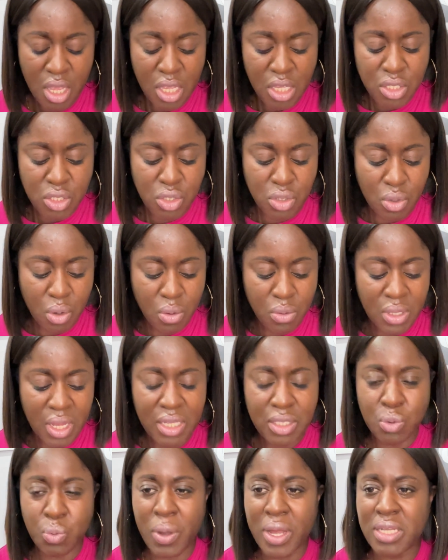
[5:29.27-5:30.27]
So
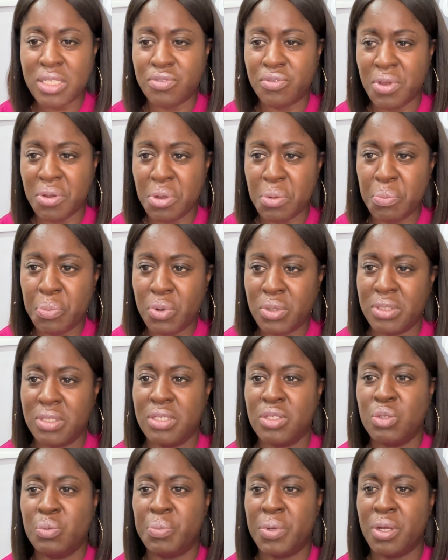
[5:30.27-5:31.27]
that's why it's very
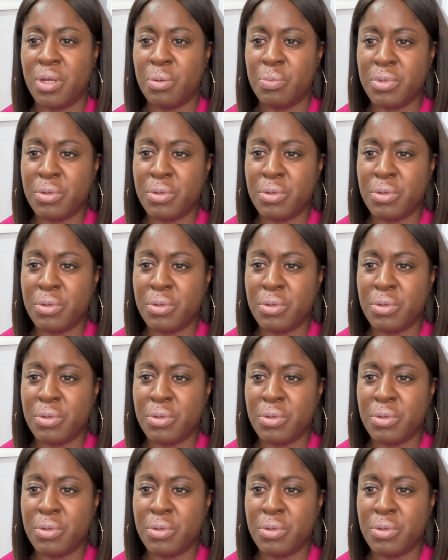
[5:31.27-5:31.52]
important to pick up